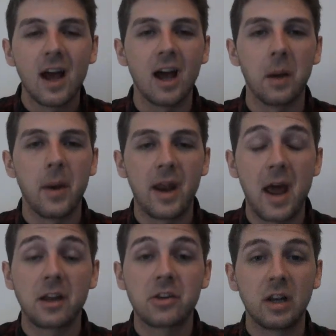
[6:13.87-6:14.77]
and
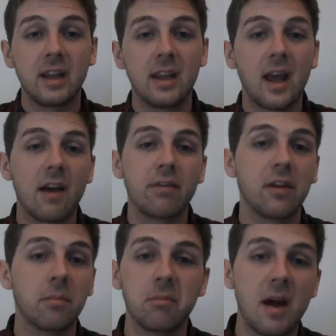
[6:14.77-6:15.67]
actually have
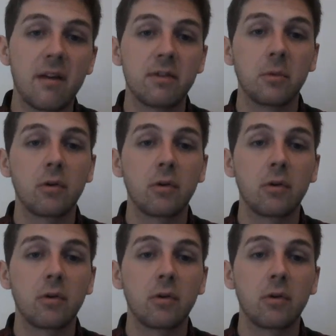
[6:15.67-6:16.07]
them